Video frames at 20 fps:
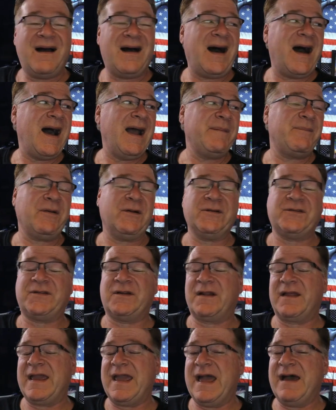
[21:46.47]
I
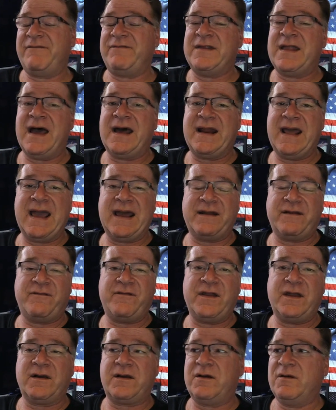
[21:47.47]
personally have not had a
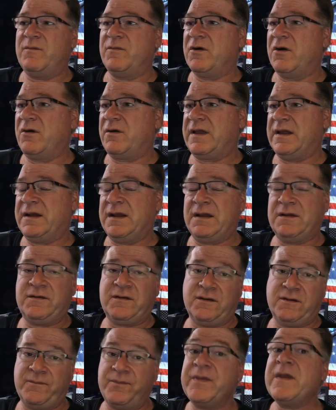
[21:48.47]
vehicle broken
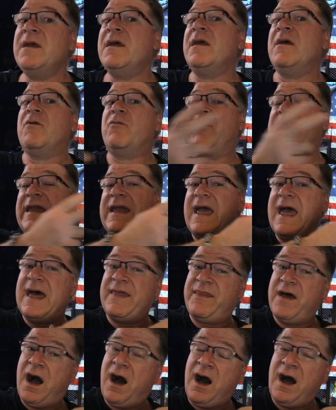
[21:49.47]
into. We
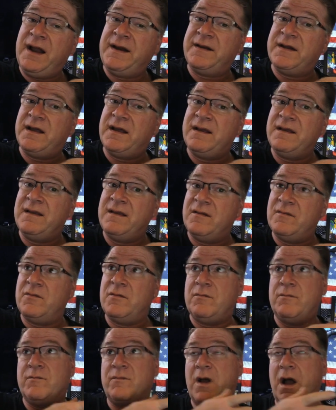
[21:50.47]
had the Honda.
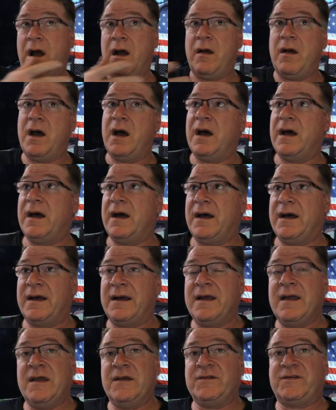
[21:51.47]

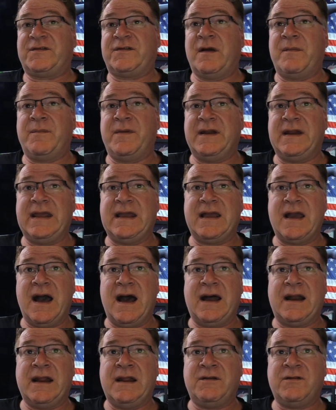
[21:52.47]
Uh, somebody
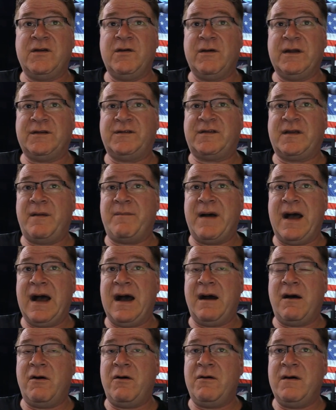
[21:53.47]
got into it
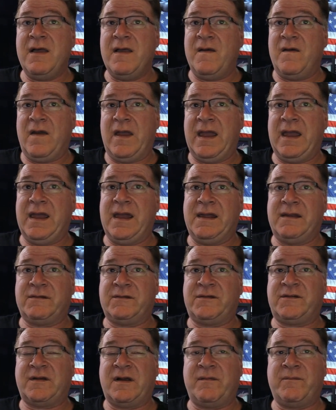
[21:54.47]
somehow.
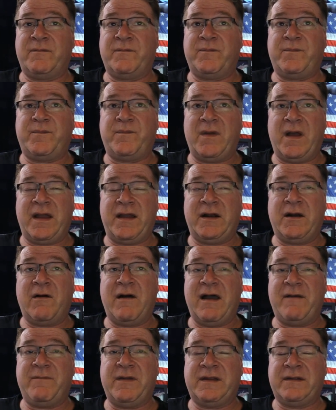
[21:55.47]
And some, uh, you know,
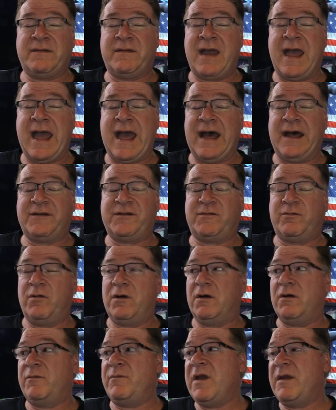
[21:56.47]
I've been asked,
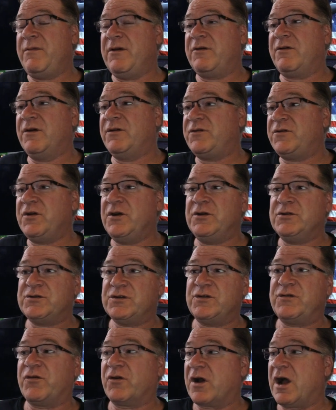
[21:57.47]
well, maybe Christine
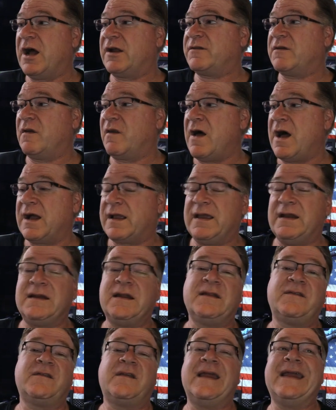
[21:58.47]
just forgot to lock it.
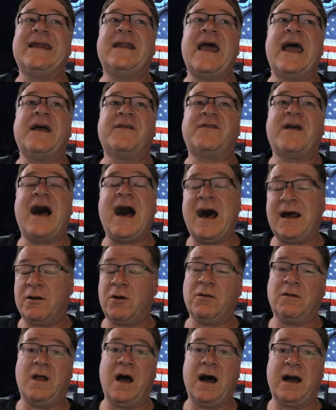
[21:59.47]
It's It has
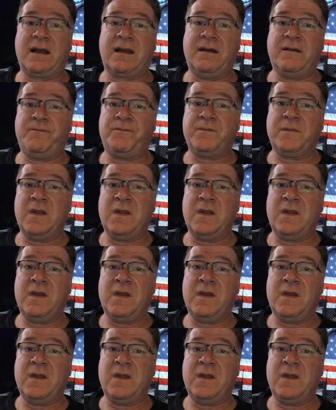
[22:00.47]
auto lock.